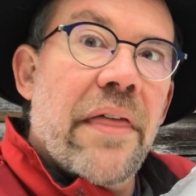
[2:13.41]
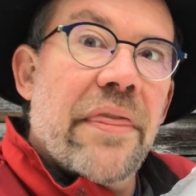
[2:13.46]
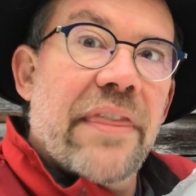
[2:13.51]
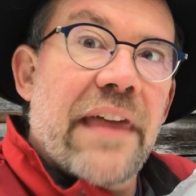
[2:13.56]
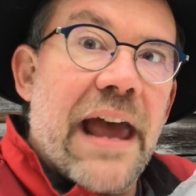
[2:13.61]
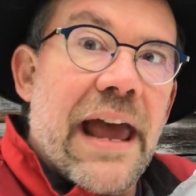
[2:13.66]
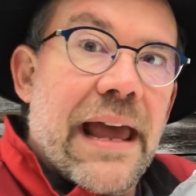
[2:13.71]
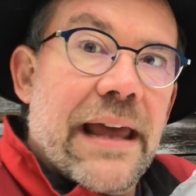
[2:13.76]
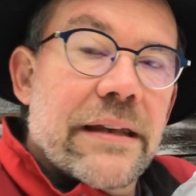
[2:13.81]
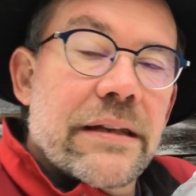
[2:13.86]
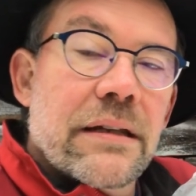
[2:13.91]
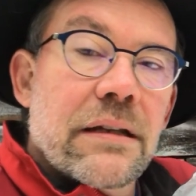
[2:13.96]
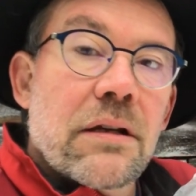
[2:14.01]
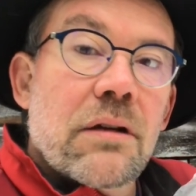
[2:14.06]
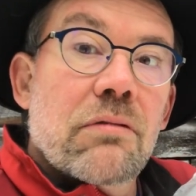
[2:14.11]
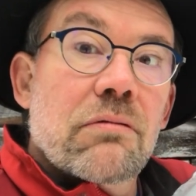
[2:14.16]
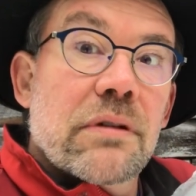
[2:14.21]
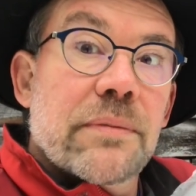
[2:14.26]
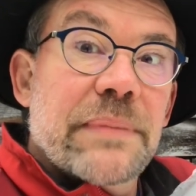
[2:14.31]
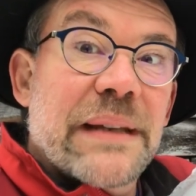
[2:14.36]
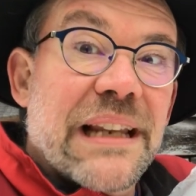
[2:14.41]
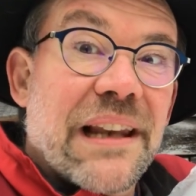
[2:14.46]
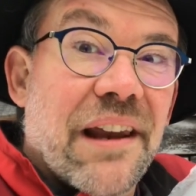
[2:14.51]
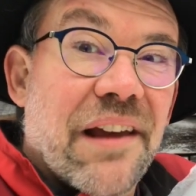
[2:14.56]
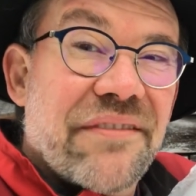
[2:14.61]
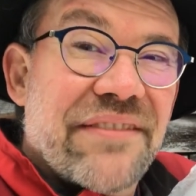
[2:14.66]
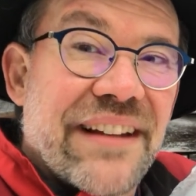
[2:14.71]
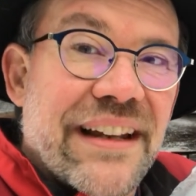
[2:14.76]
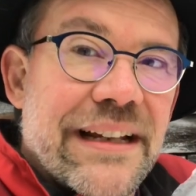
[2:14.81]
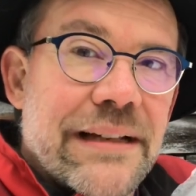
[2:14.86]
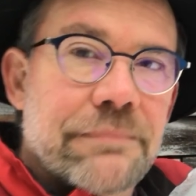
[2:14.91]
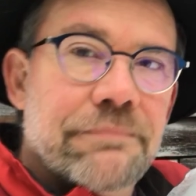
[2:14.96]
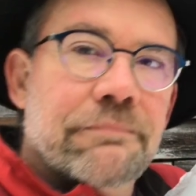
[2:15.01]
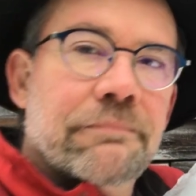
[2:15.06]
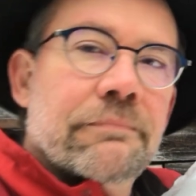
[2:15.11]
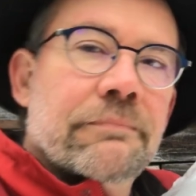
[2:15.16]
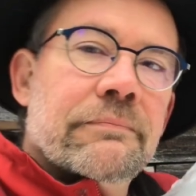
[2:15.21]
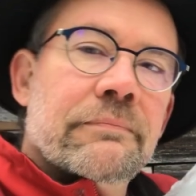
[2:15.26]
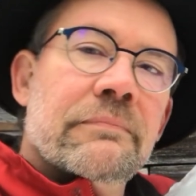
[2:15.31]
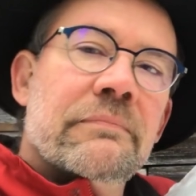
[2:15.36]
That would be lovely.
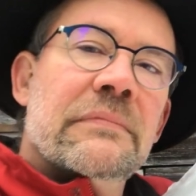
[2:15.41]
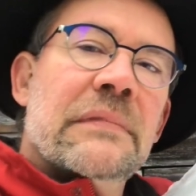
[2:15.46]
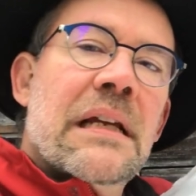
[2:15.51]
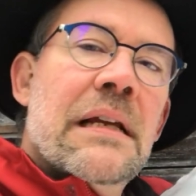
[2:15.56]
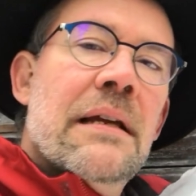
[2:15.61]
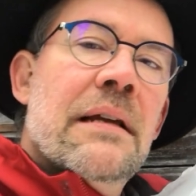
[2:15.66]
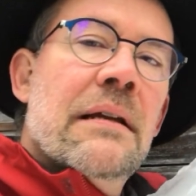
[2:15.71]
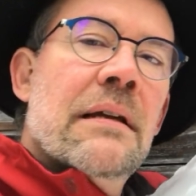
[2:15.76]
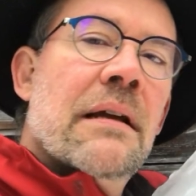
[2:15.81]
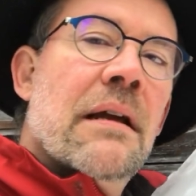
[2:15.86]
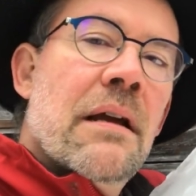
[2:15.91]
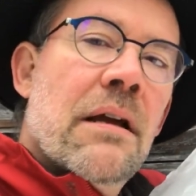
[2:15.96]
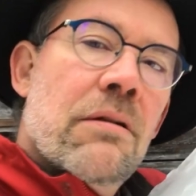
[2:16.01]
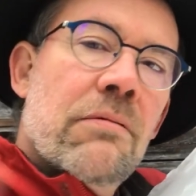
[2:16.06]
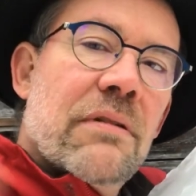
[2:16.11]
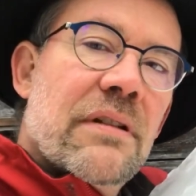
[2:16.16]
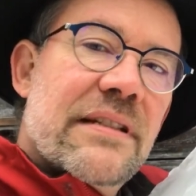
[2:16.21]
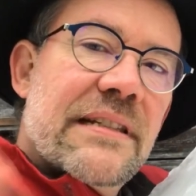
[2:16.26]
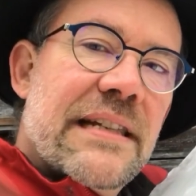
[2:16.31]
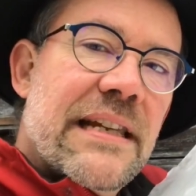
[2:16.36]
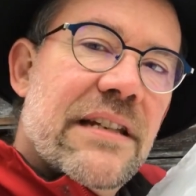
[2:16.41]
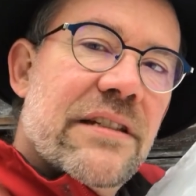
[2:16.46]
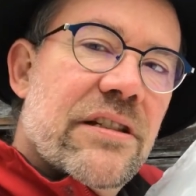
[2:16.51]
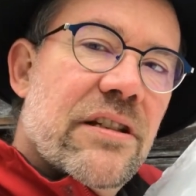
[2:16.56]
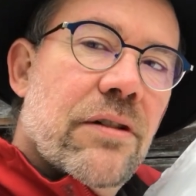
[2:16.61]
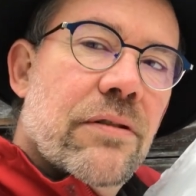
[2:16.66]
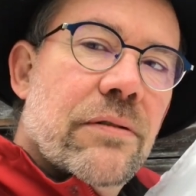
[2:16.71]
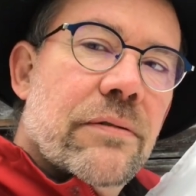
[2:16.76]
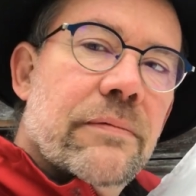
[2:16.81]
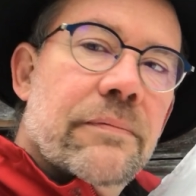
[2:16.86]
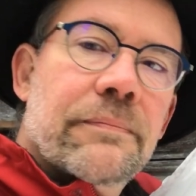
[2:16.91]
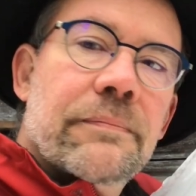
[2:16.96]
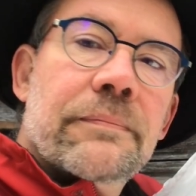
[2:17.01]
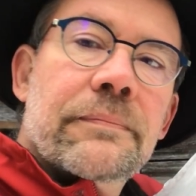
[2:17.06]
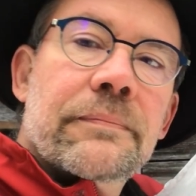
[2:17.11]
We'll see you soon.